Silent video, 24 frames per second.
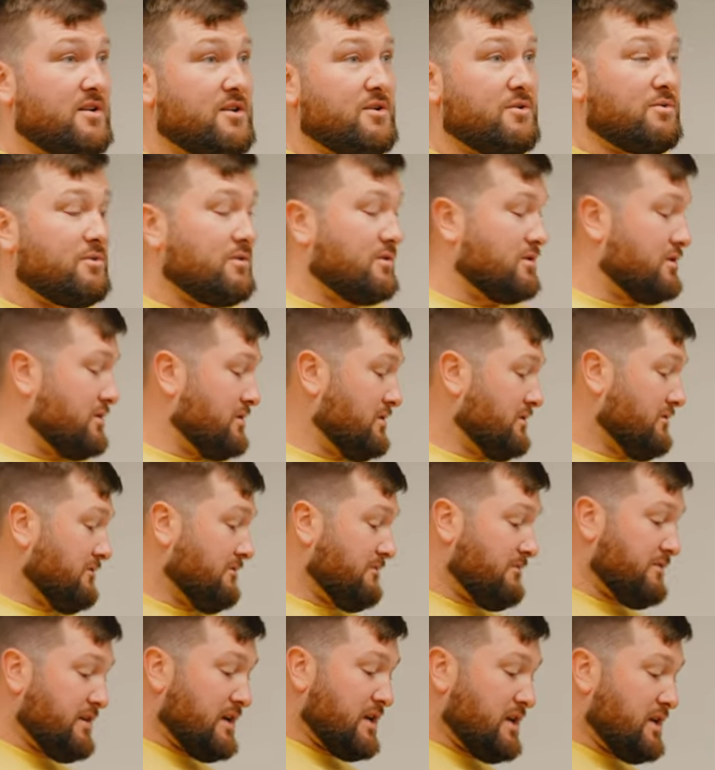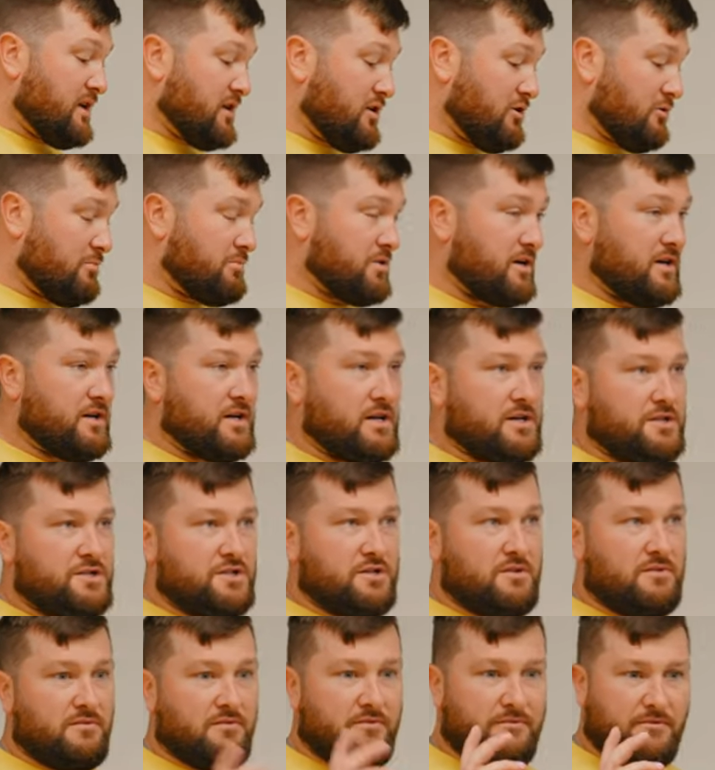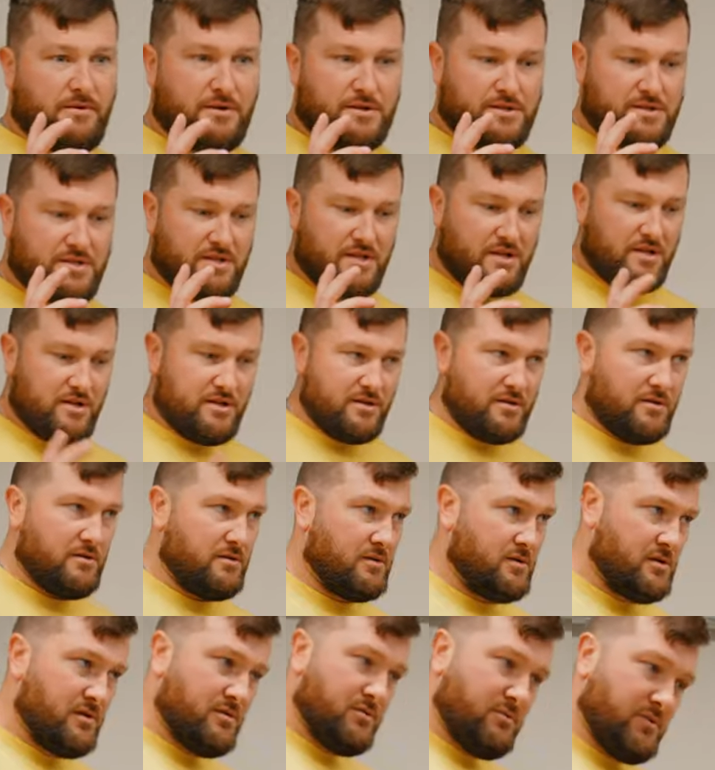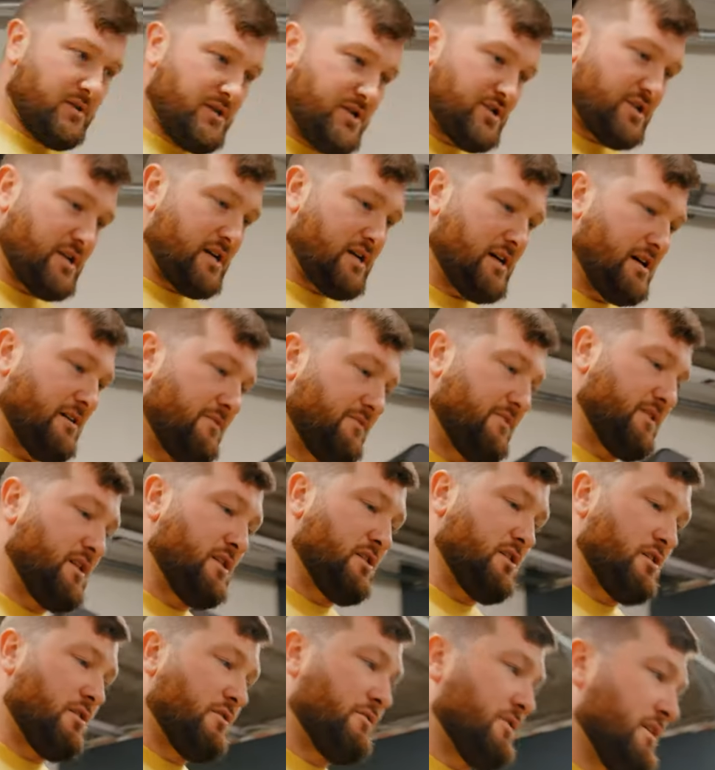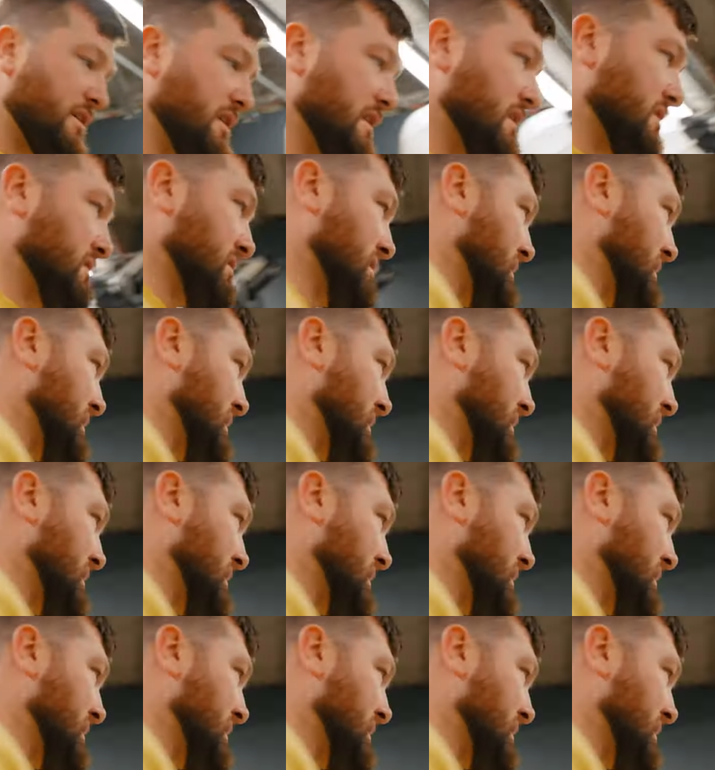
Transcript: your video production, first thing you do, we shut off the overhead